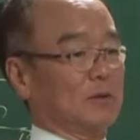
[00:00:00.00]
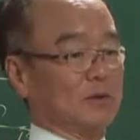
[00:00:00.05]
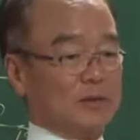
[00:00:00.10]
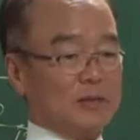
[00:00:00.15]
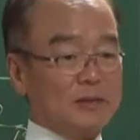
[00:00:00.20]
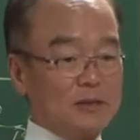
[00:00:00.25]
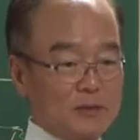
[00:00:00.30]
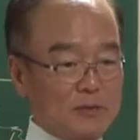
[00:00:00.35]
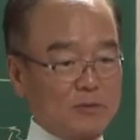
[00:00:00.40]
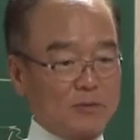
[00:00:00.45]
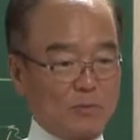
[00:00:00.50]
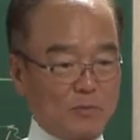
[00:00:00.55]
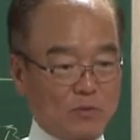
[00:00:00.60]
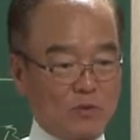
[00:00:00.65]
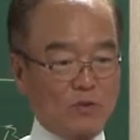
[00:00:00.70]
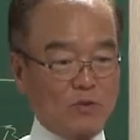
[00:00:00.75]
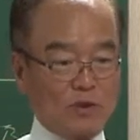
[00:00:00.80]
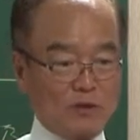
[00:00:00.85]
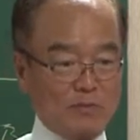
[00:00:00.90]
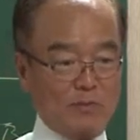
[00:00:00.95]
Just
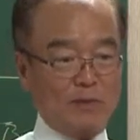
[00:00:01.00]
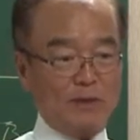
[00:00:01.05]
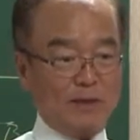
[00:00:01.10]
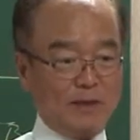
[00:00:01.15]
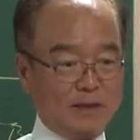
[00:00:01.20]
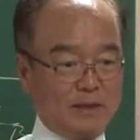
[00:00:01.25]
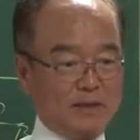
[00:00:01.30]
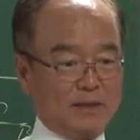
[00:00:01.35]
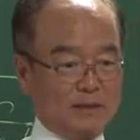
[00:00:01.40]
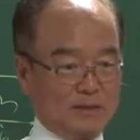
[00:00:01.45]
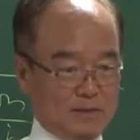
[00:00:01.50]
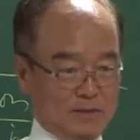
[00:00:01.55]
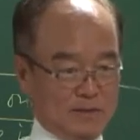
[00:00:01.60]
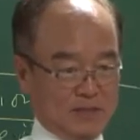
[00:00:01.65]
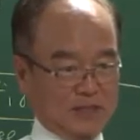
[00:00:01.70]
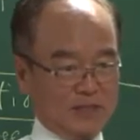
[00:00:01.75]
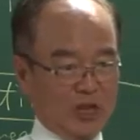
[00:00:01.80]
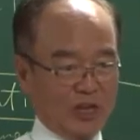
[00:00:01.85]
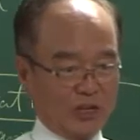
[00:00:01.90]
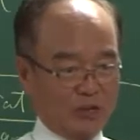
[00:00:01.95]
for convenience
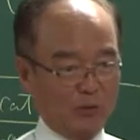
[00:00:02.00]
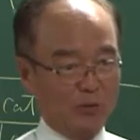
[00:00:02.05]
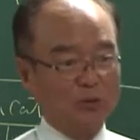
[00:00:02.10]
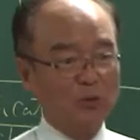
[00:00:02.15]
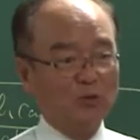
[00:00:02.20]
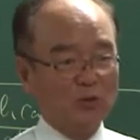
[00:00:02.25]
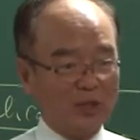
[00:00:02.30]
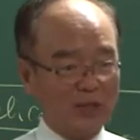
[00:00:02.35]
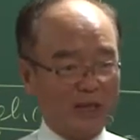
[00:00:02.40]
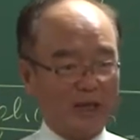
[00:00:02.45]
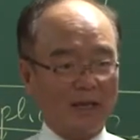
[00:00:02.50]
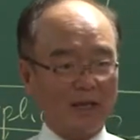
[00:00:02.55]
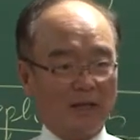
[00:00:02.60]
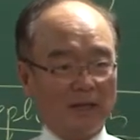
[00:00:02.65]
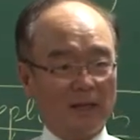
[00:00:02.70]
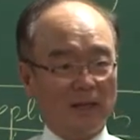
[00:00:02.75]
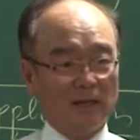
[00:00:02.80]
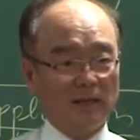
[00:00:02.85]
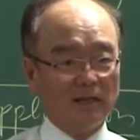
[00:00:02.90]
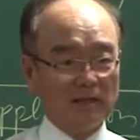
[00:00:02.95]
sake, we do that.
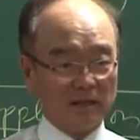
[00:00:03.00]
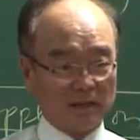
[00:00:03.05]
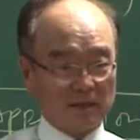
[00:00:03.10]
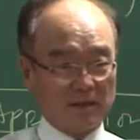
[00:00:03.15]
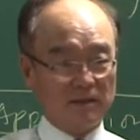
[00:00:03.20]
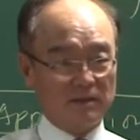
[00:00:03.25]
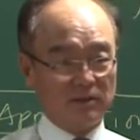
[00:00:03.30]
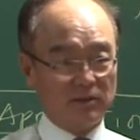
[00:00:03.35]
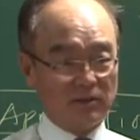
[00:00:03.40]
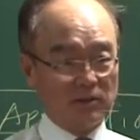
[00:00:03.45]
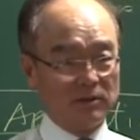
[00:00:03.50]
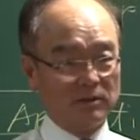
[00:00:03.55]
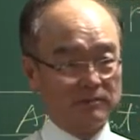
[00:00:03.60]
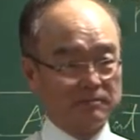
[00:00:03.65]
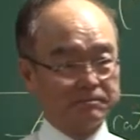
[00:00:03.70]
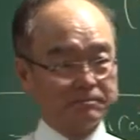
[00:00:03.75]
Is that clear to you?